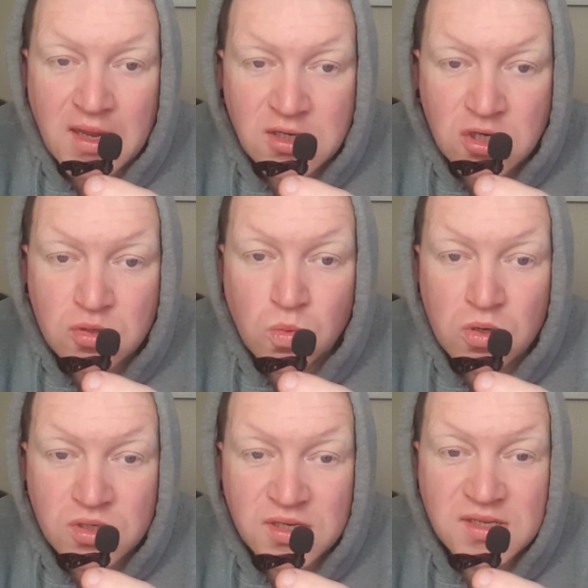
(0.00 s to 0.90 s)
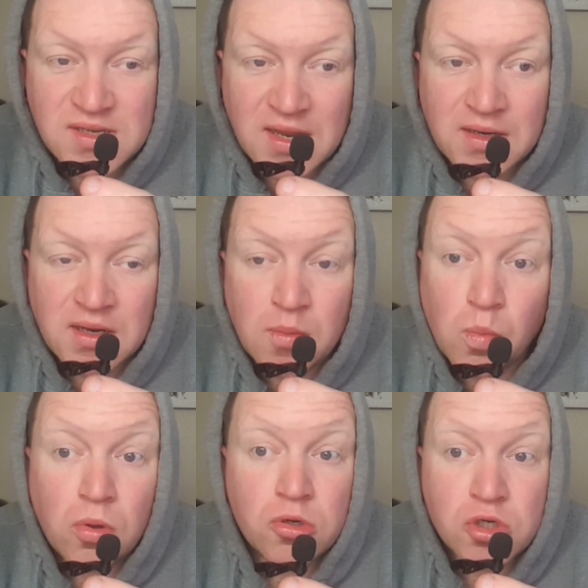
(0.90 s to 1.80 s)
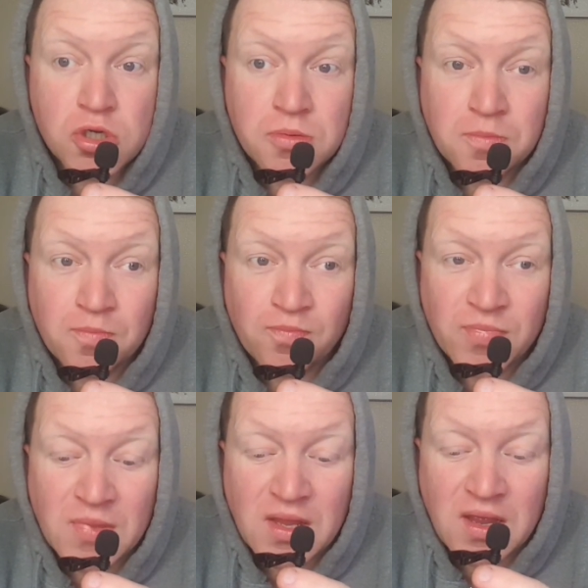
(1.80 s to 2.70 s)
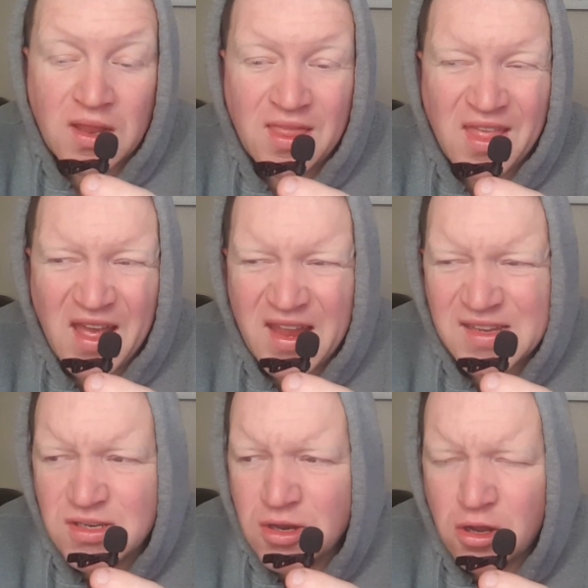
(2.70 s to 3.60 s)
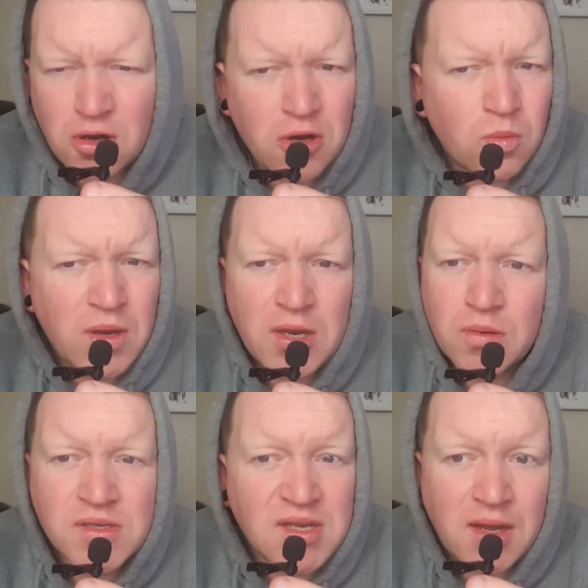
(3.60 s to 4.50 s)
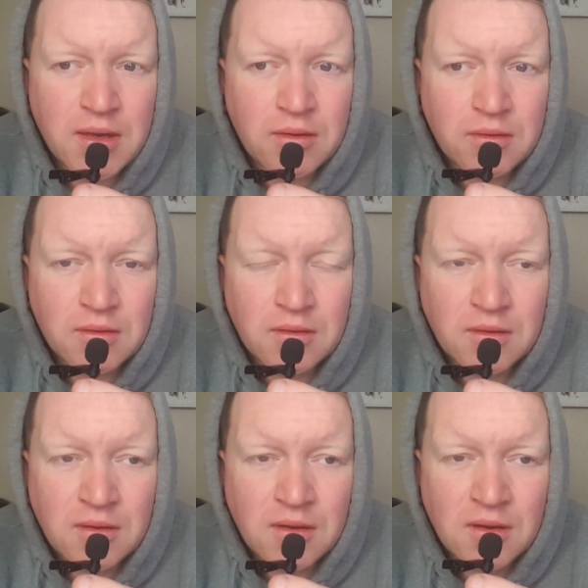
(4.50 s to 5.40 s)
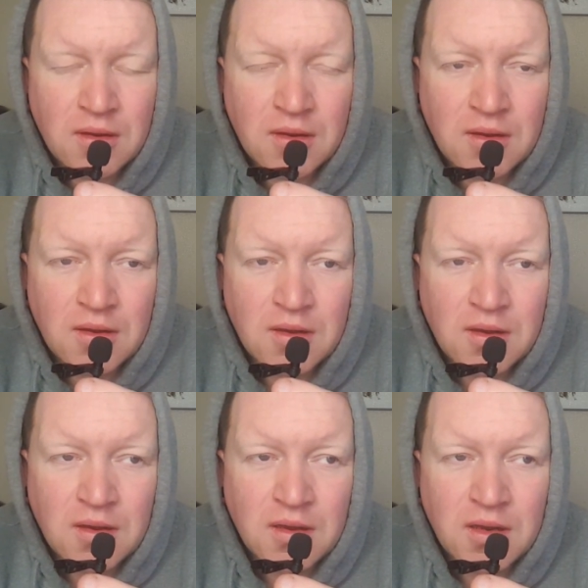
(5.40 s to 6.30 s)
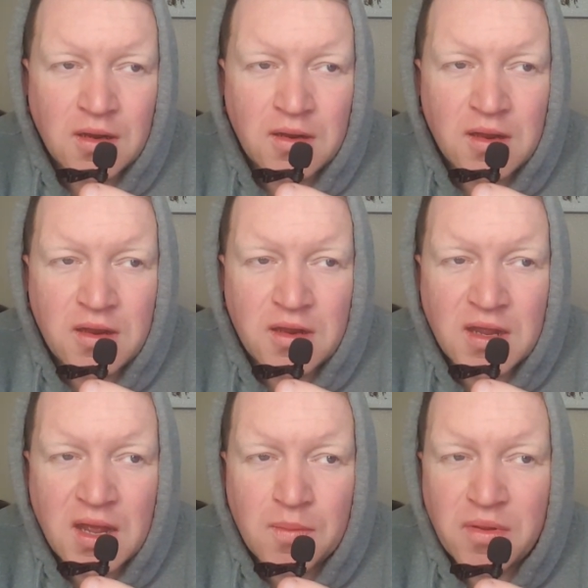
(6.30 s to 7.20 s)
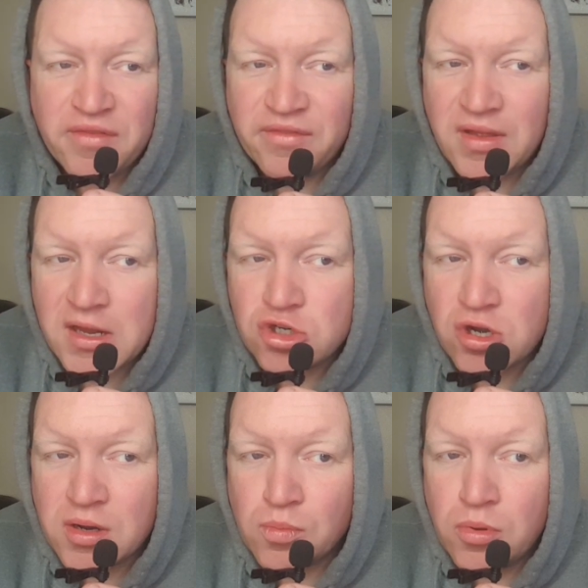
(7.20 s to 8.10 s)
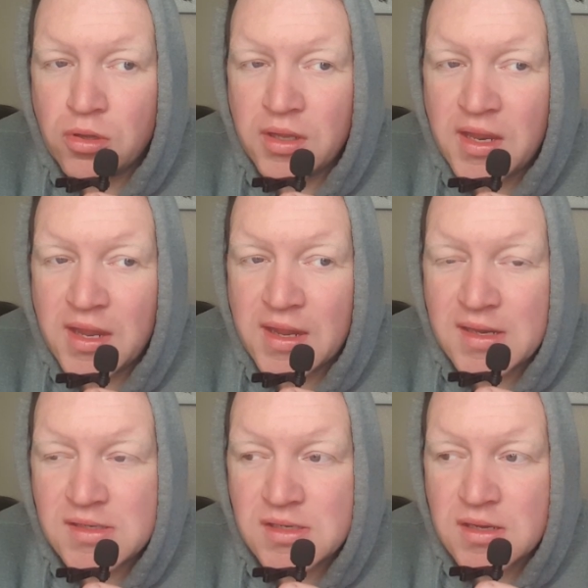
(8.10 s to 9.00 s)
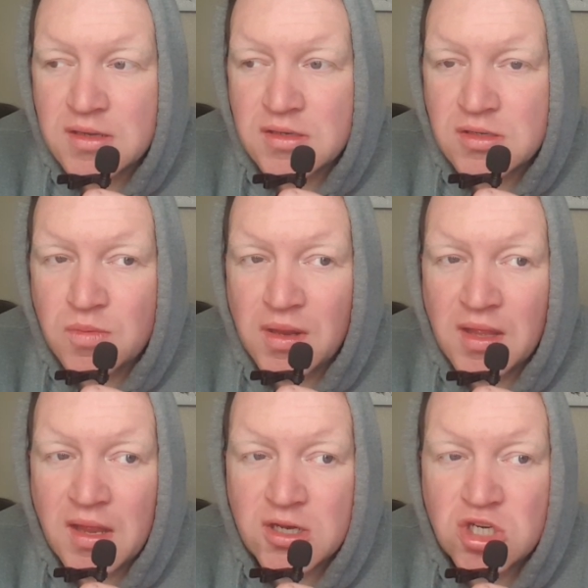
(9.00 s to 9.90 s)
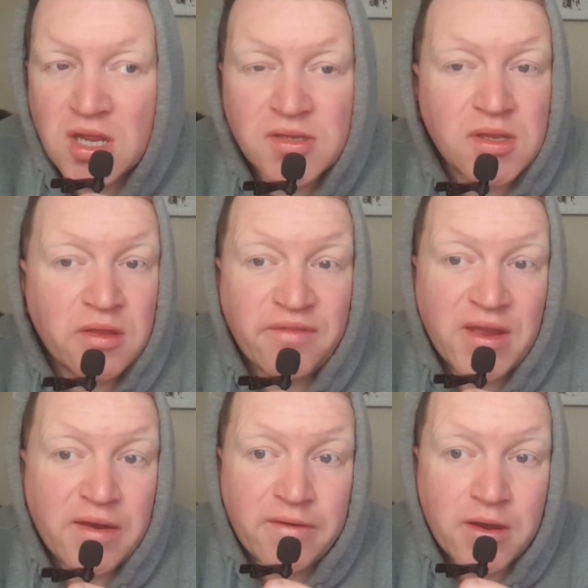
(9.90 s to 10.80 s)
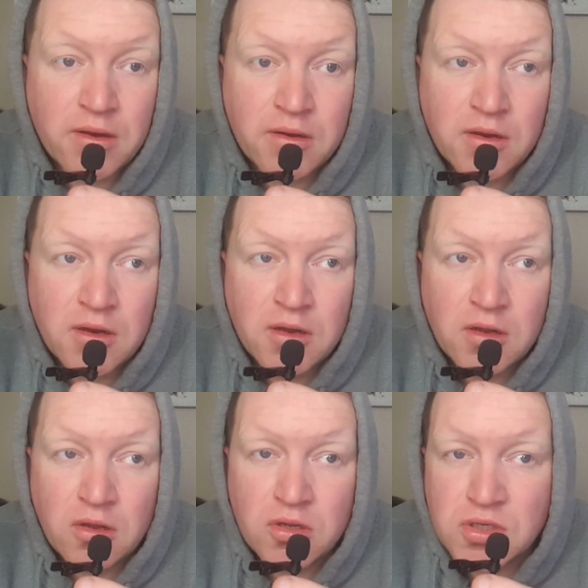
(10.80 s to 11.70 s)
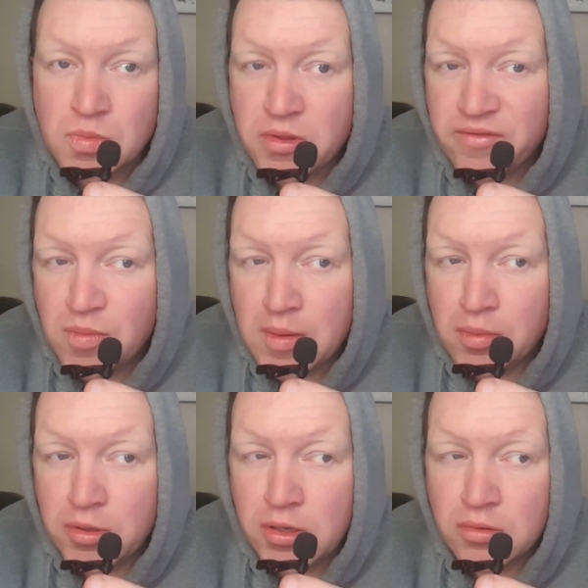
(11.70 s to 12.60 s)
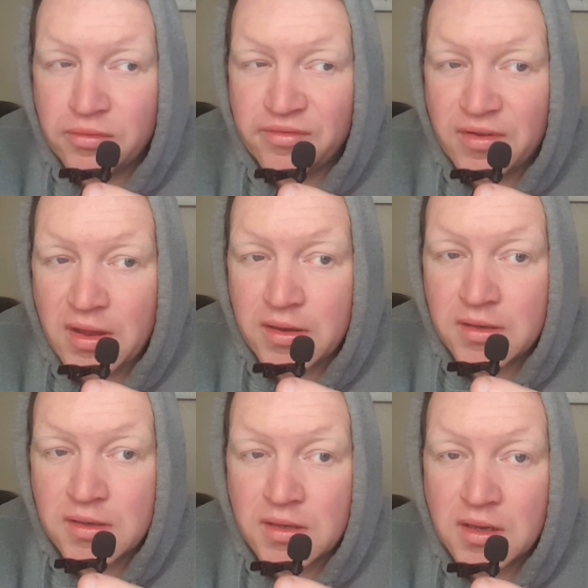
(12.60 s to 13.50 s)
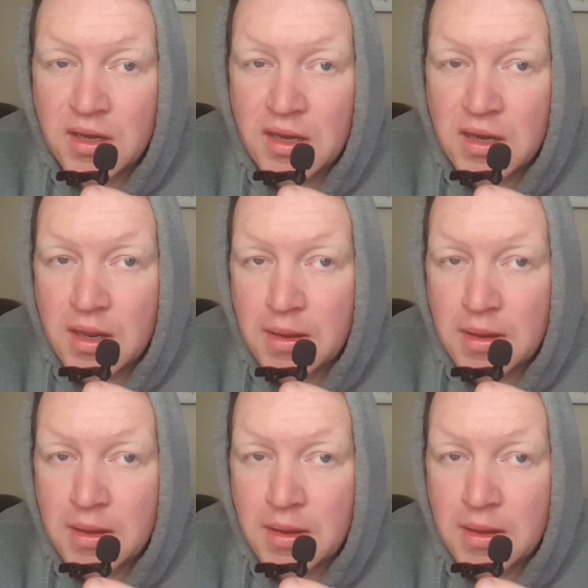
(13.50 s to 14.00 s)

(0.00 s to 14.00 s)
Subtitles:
He just wants to stand and punch, and that is not going to win you a title. You can't be a flat track bully against somebody like Charles Oliveira or some of the other people you'll find in